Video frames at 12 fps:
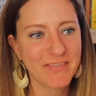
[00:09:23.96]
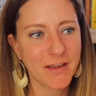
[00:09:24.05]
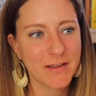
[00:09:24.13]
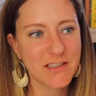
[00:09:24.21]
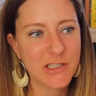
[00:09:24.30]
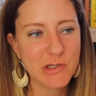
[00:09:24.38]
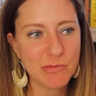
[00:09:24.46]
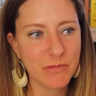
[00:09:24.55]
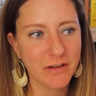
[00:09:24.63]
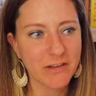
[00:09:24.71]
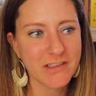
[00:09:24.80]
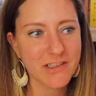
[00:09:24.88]
it's
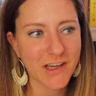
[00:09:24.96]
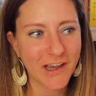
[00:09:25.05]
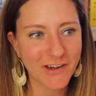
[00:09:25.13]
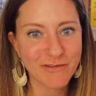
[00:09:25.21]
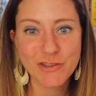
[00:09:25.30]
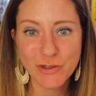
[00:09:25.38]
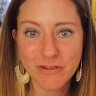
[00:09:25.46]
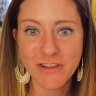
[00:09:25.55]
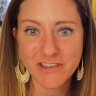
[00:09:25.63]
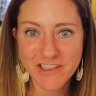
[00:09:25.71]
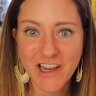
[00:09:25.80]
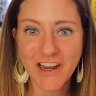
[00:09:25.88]
human to kind
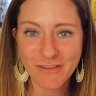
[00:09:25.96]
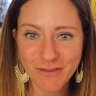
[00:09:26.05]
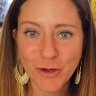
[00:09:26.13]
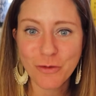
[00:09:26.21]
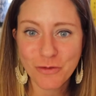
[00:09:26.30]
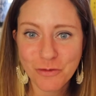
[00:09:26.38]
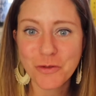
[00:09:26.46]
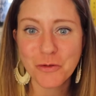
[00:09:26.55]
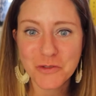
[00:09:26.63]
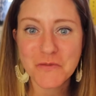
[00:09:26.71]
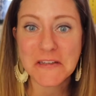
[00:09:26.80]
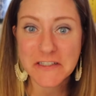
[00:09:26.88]
of go through
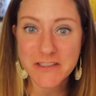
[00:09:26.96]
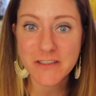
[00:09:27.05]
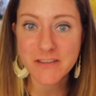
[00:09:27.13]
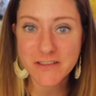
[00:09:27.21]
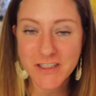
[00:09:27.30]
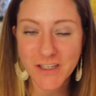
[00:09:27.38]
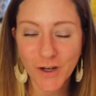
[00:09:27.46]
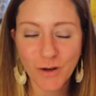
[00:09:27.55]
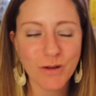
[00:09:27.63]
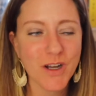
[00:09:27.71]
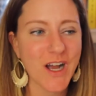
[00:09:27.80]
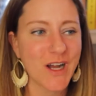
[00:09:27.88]
those phases. You
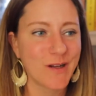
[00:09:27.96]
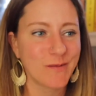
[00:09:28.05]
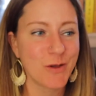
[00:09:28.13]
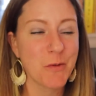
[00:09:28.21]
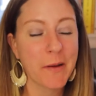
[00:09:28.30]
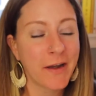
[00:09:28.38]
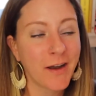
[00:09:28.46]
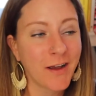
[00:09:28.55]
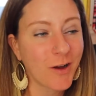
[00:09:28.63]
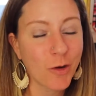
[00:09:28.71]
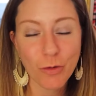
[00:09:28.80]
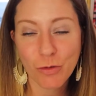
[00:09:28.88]
might
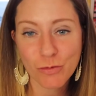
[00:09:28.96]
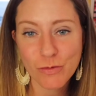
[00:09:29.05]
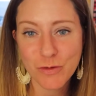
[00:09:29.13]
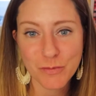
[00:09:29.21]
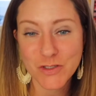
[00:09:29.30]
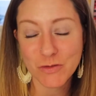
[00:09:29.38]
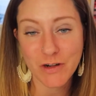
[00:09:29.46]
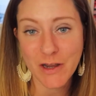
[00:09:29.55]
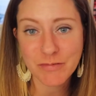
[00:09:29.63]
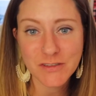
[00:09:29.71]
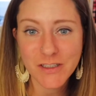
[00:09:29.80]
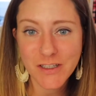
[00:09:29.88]
not go through them as
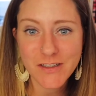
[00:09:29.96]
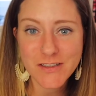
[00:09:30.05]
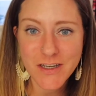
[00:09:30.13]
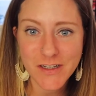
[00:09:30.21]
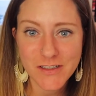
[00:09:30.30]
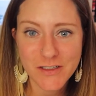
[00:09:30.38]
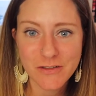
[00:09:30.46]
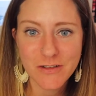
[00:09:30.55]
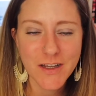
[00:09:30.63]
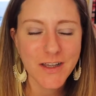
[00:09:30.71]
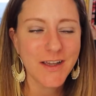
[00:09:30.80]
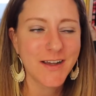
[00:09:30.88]
rapidly as I do,
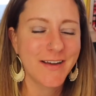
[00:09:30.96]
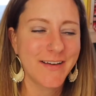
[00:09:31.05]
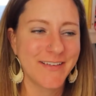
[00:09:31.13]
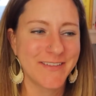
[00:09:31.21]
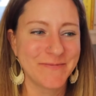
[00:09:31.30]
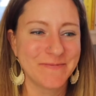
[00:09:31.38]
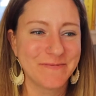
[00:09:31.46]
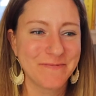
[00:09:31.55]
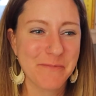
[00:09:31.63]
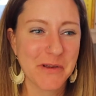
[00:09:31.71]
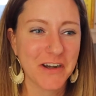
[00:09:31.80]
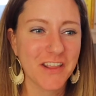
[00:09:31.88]

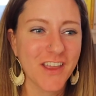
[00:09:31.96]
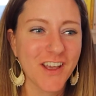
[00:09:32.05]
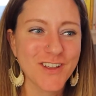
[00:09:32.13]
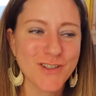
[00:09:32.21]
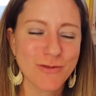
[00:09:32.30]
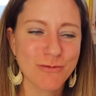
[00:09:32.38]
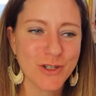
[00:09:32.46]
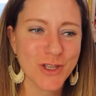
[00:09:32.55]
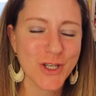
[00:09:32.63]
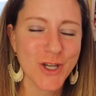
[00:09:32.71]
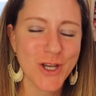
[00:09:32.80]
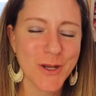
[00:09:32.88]
but I think it's
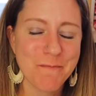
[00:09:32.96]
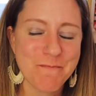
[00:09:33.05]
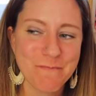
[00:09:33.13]
really